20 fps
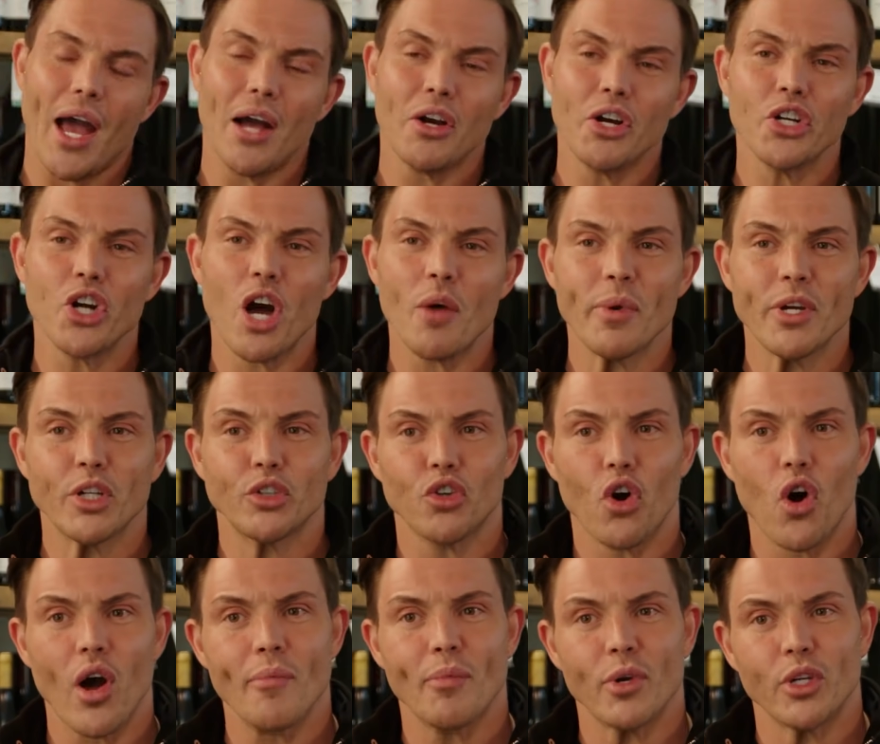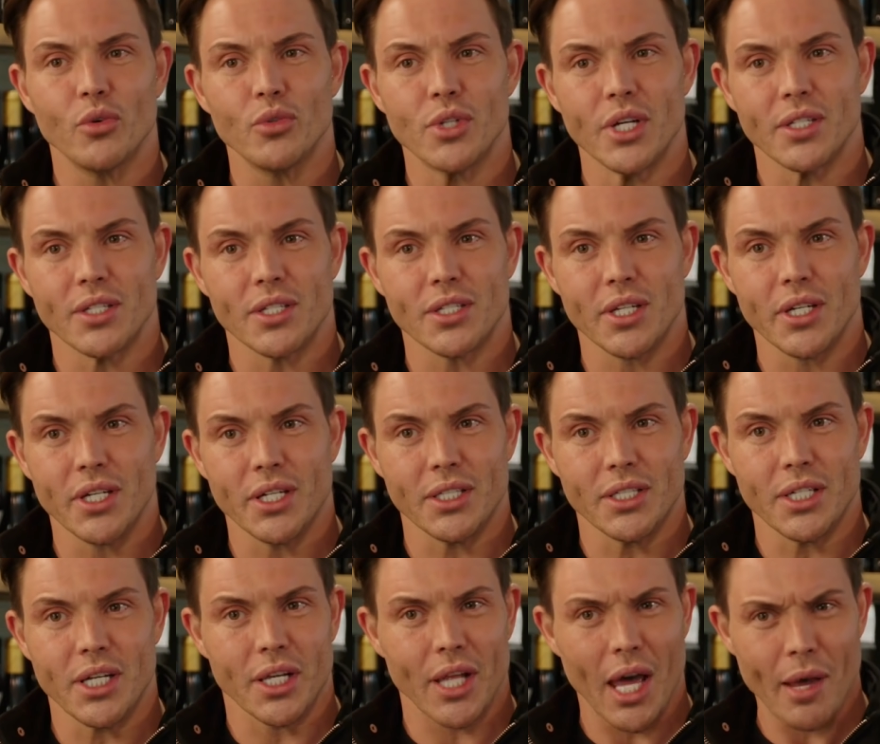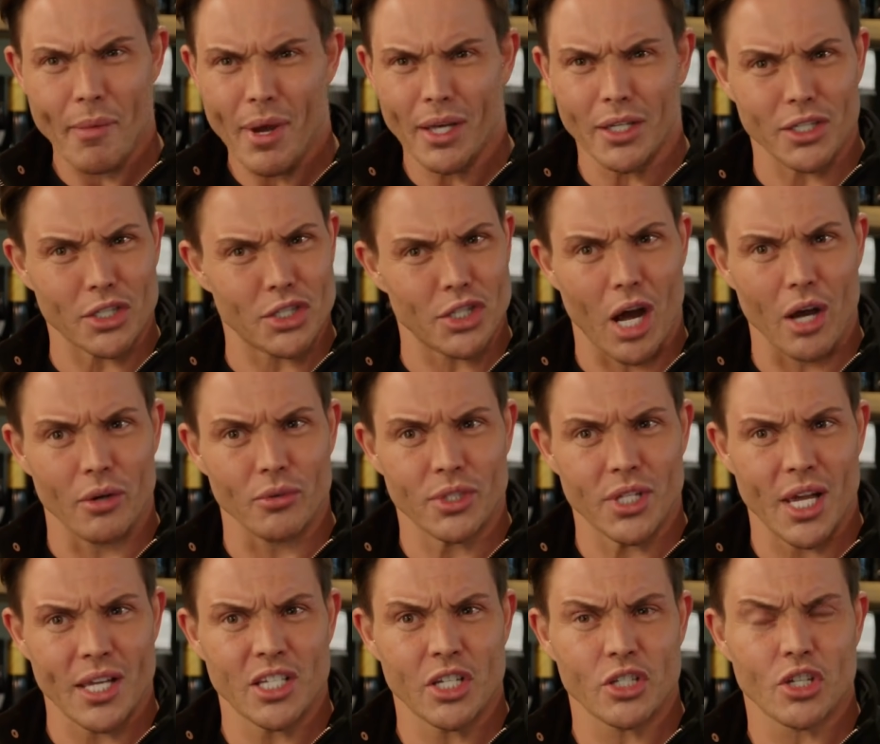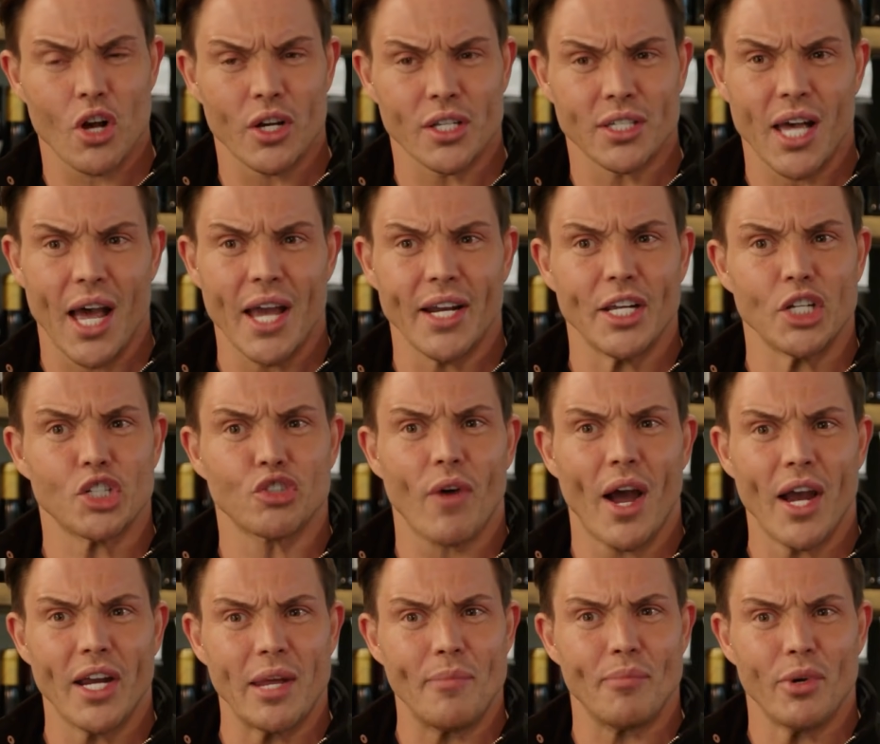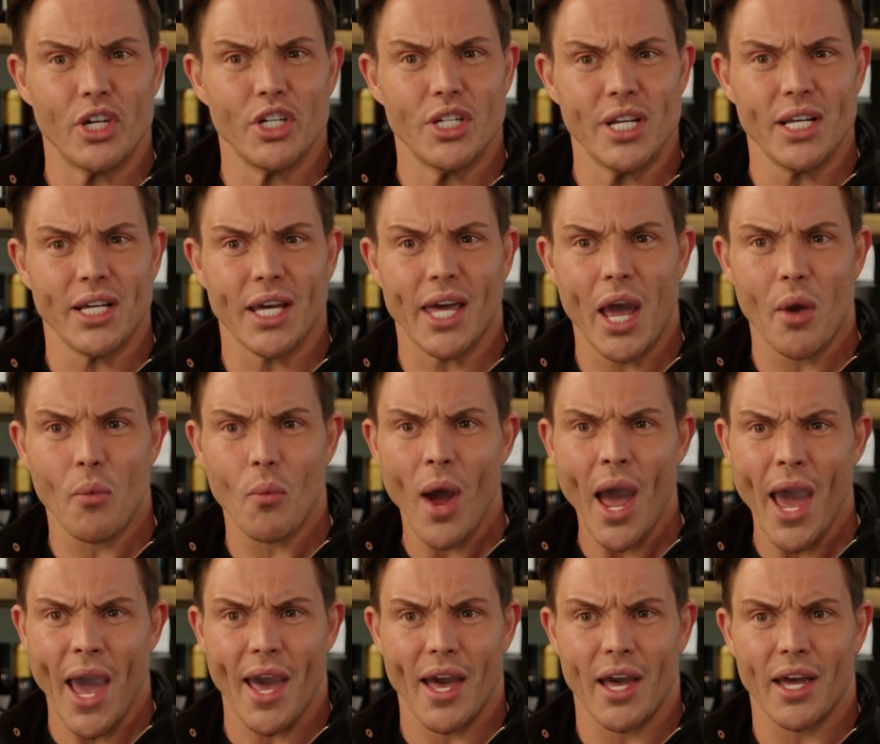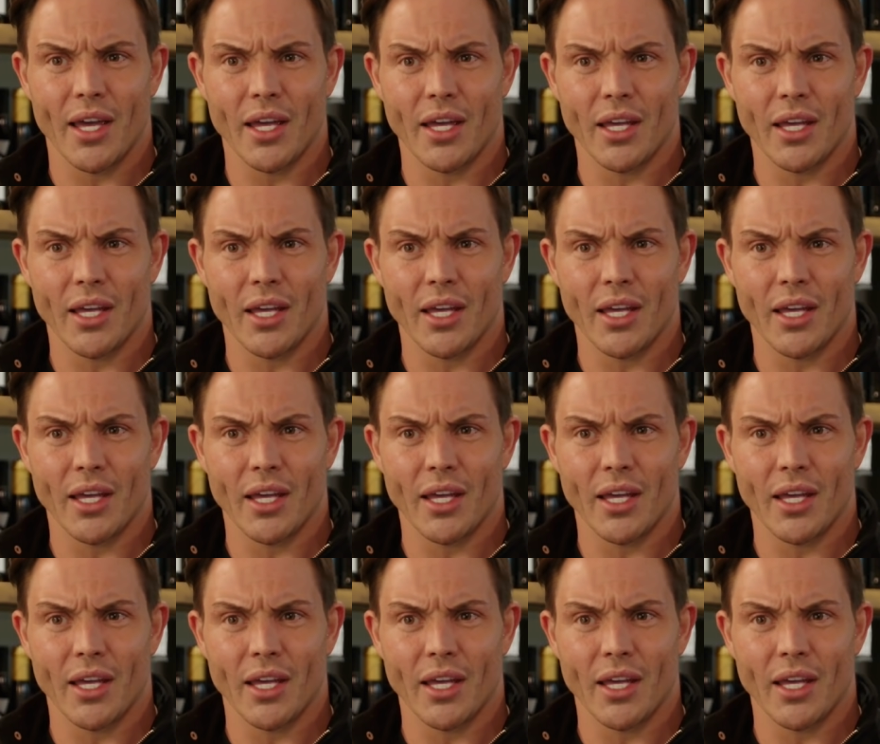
How can I be I'm crying not... but you didn't see a tear? That makes no sense. No, listen, it's like listen. saying it's raining but you didn't get no. wet.